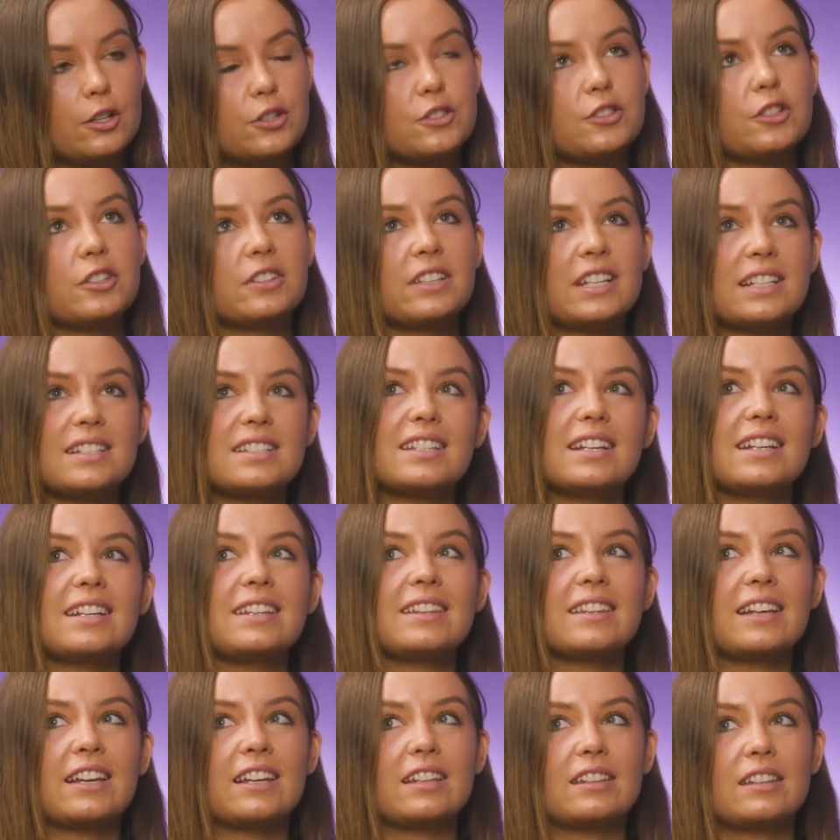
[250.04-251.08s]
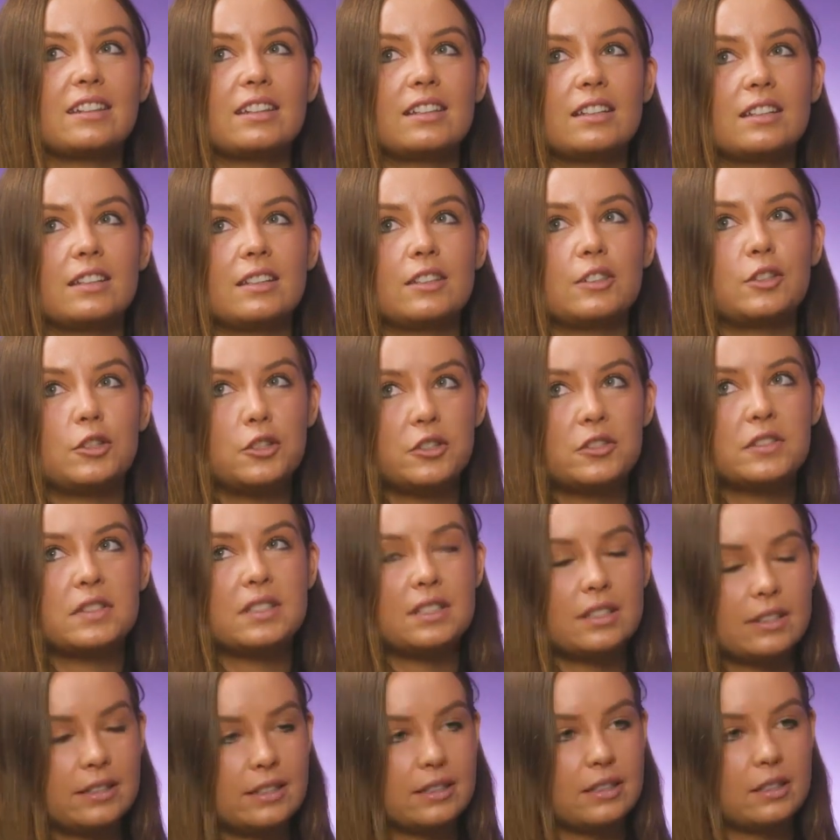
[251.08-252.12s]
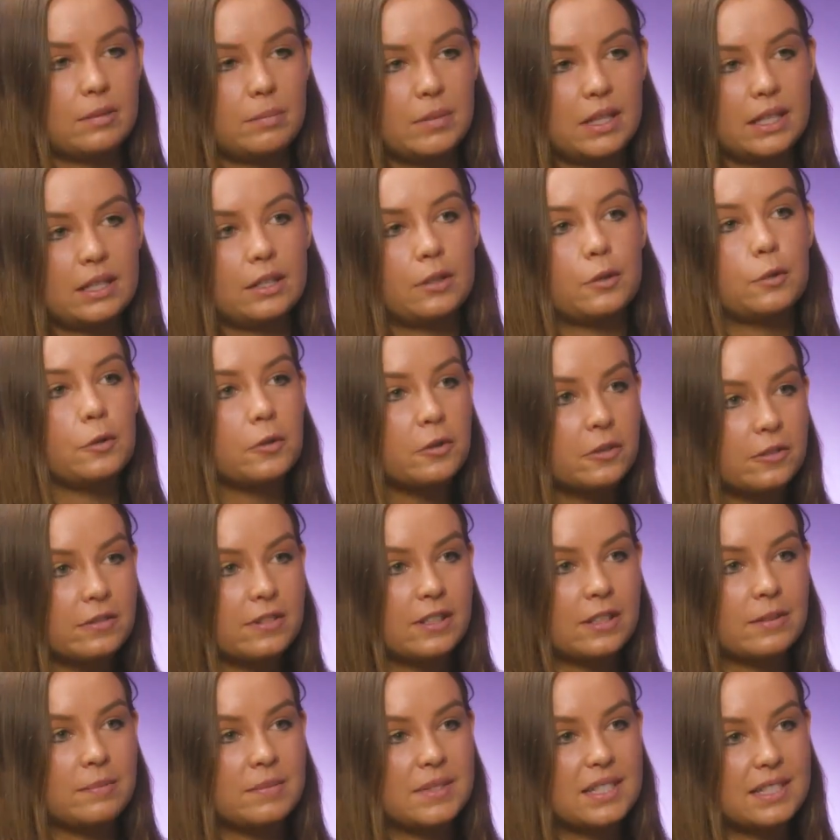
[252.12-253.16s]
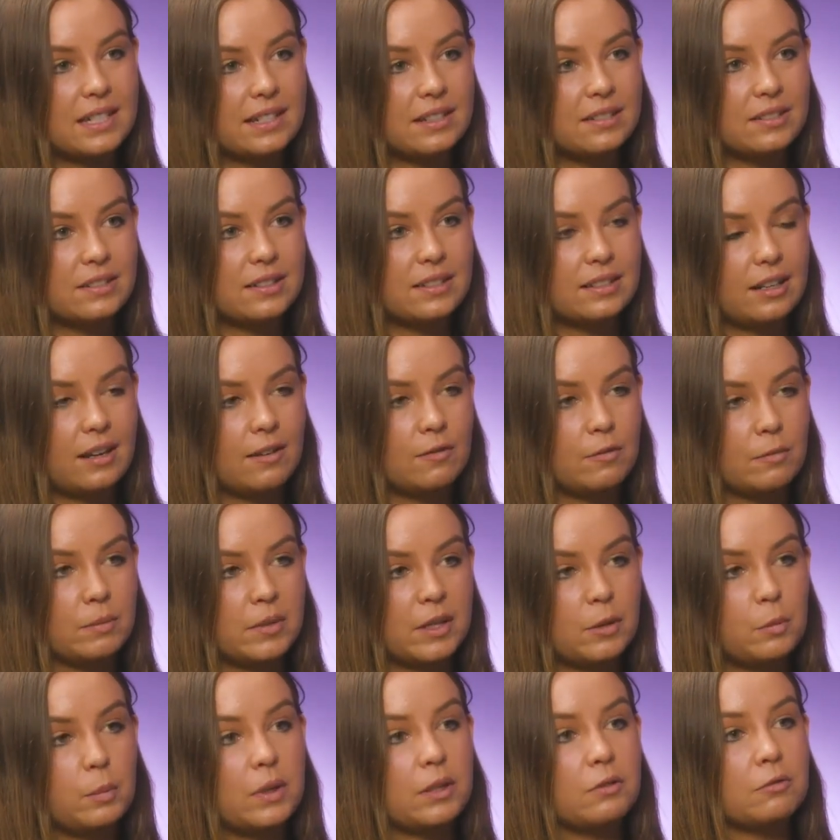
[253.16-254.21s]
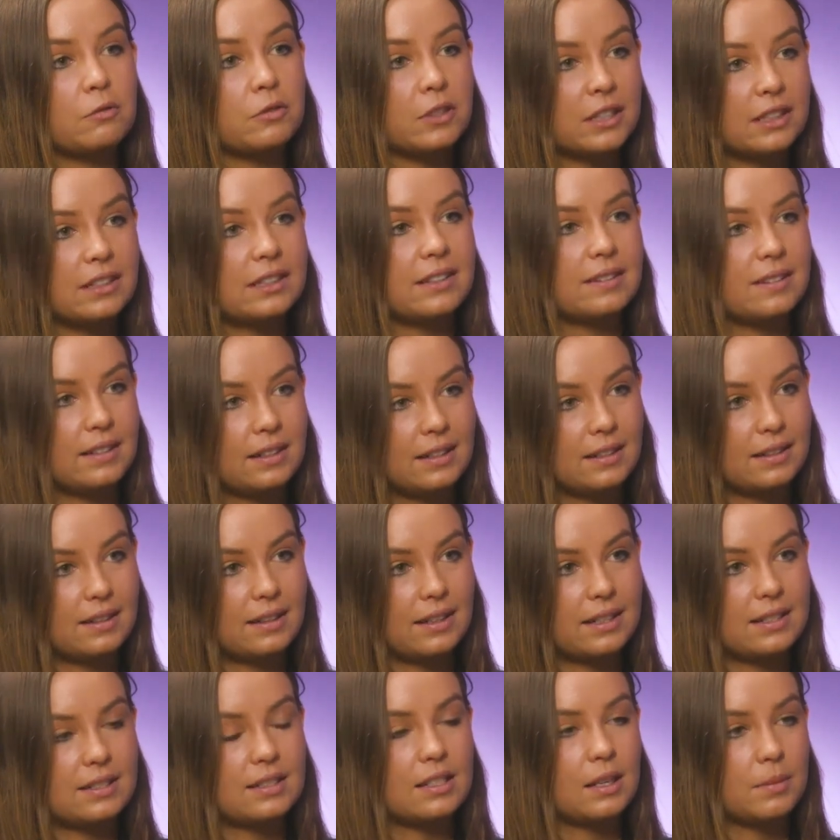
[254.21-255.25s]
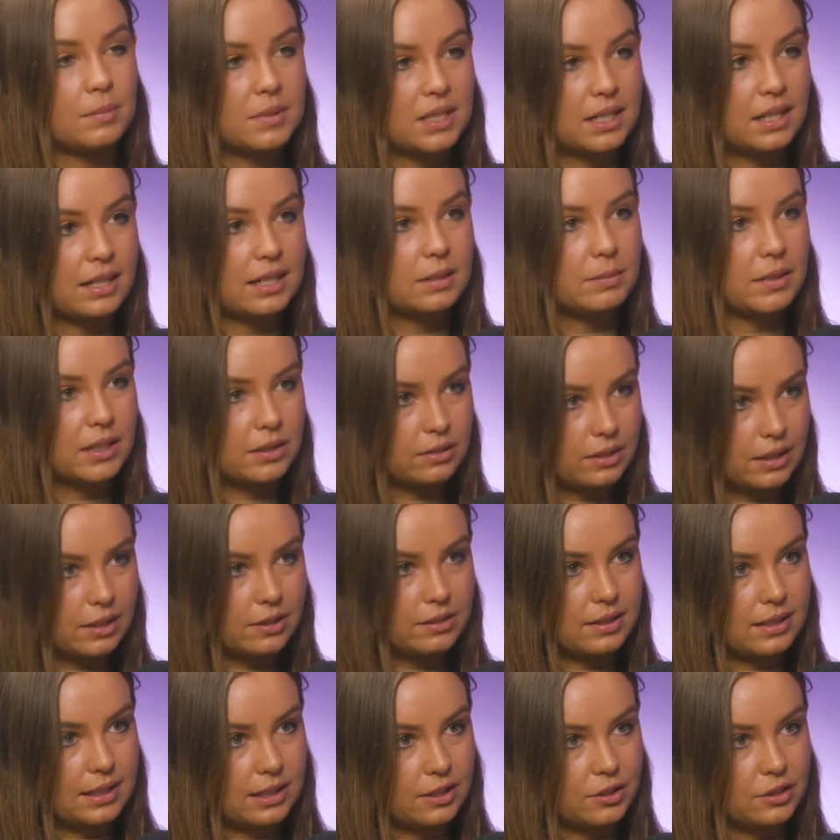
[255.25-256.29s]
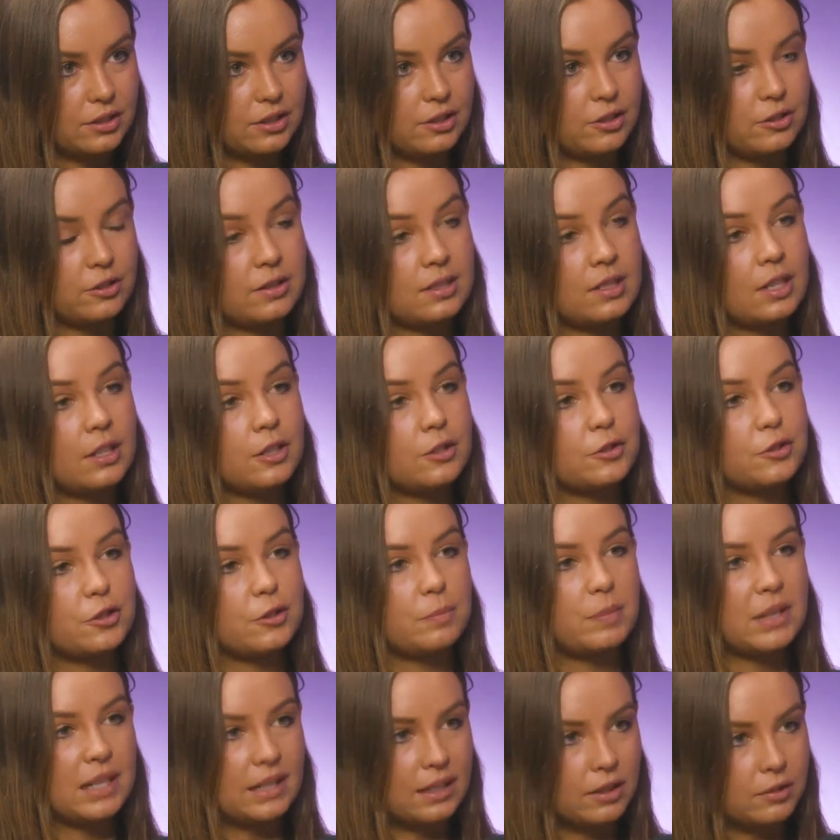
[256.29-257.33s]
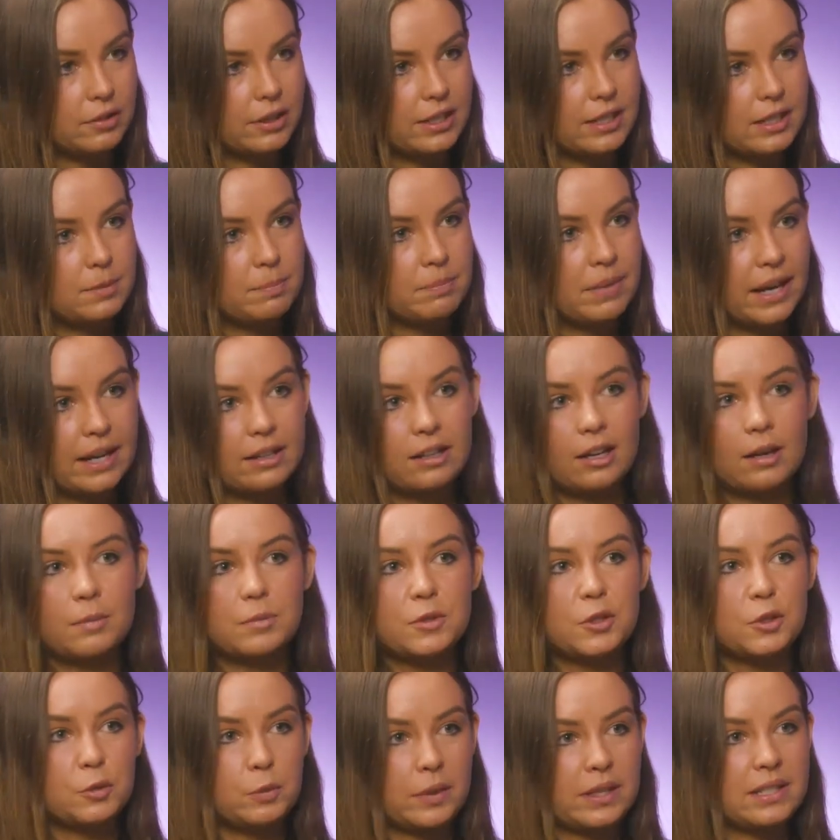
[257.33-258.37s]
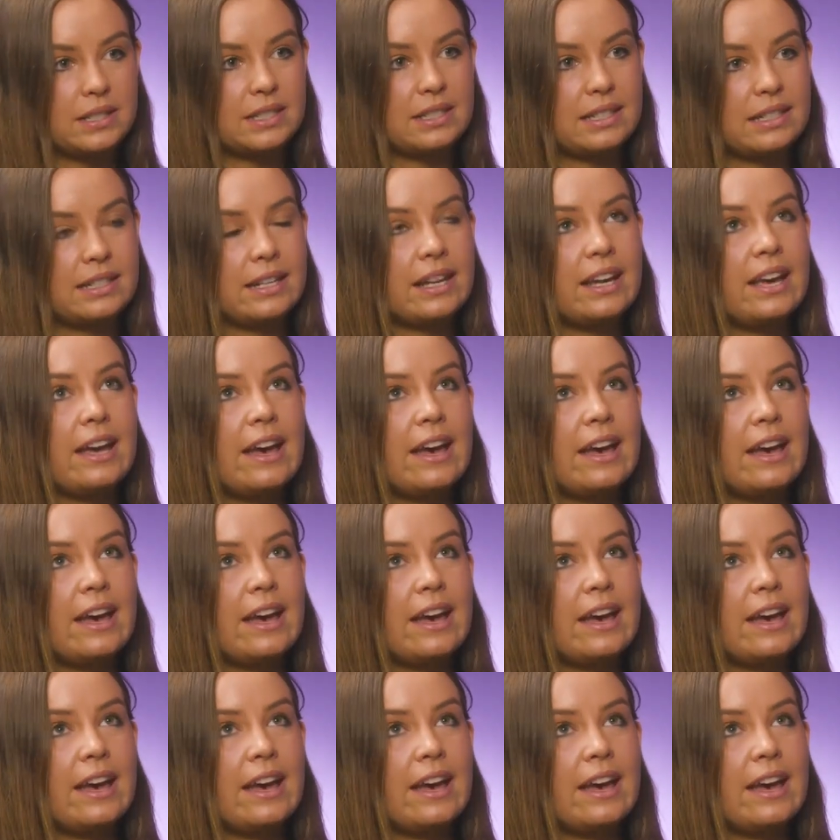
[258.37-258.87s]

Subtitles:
So let's say that the Youth Steering Committee, all of them said to the government, we really think that subsidised mental health sessions should be increased back up to 20.